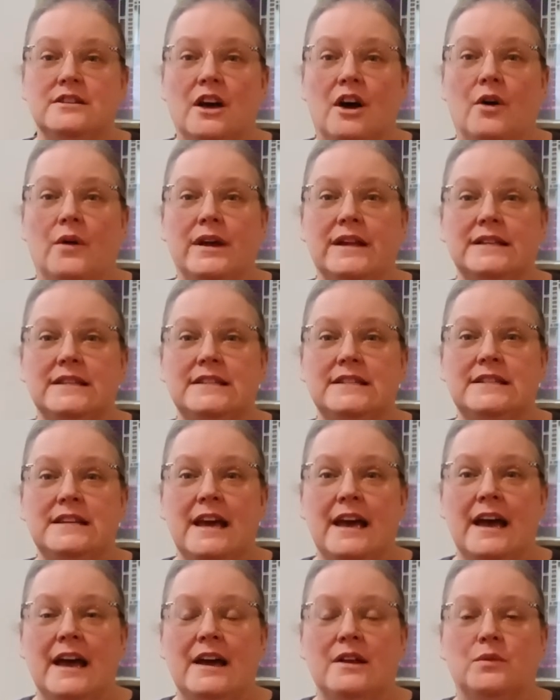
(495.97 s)
So
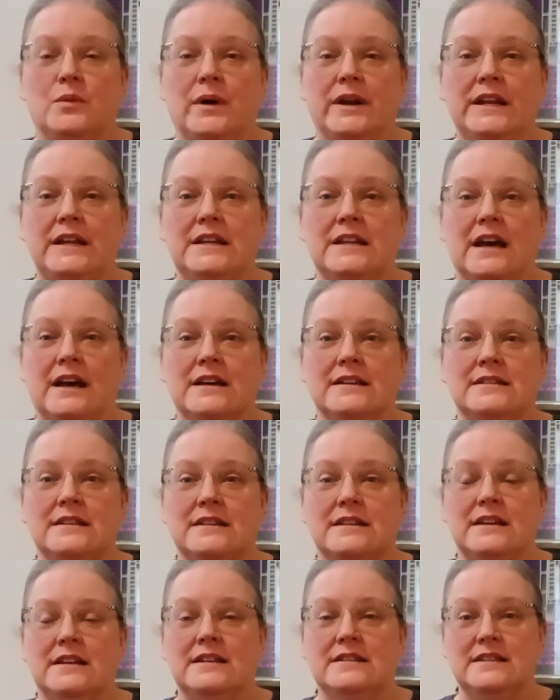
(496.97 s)
instead, what he
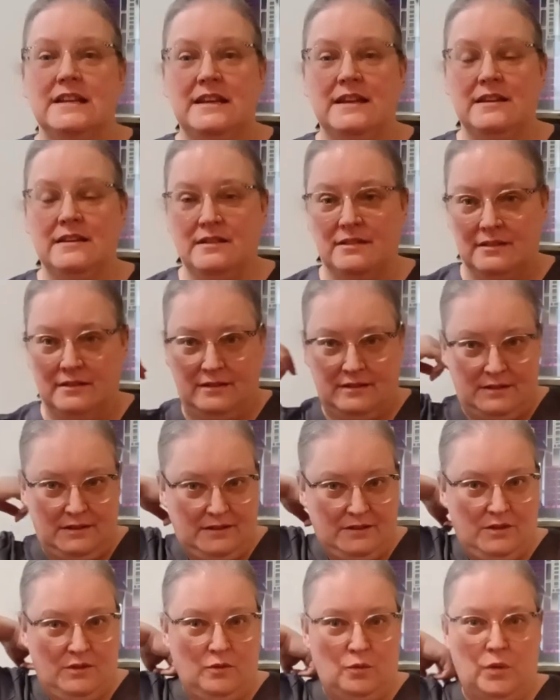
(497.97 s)
does is he
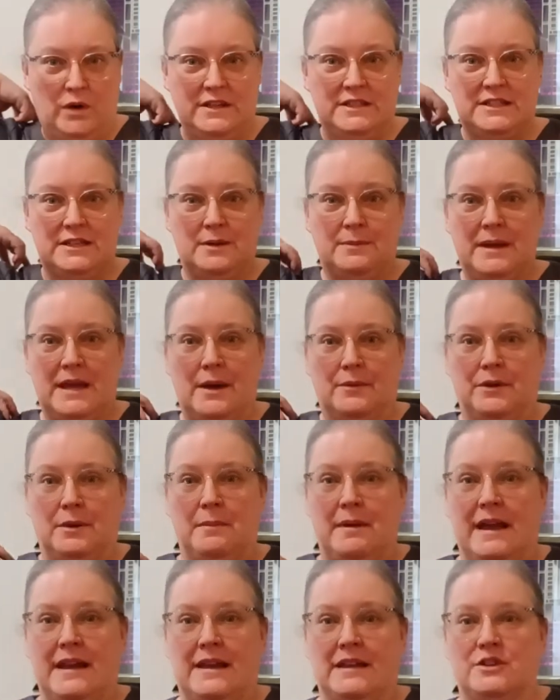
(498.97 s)
wants to be able
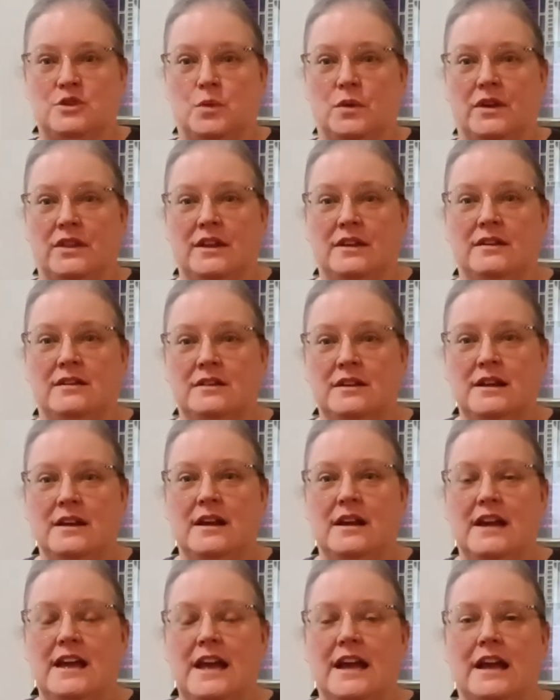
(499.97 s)
to make it to where the
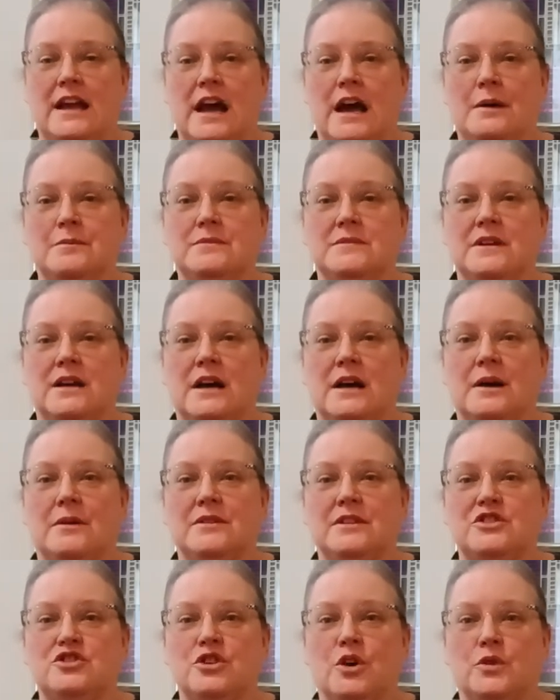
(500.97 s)
it come
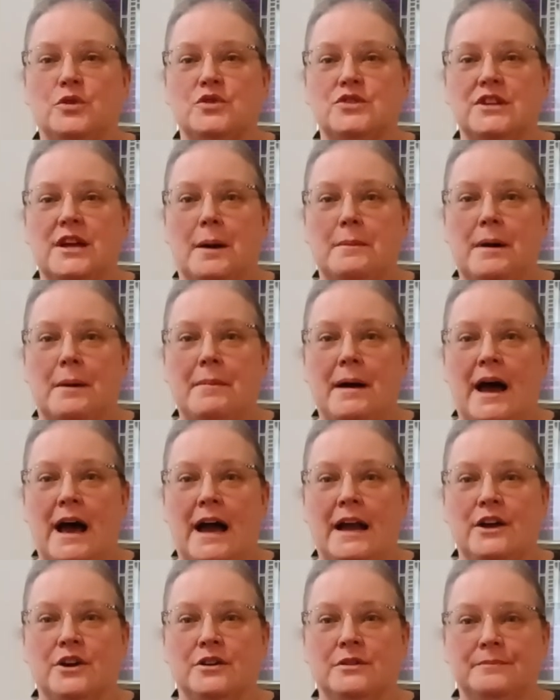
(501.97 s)
uh, the shoulders come up
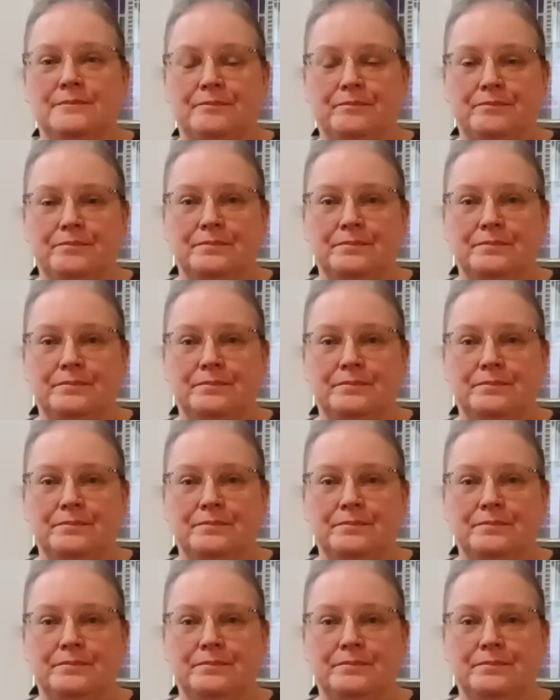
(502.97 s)
higher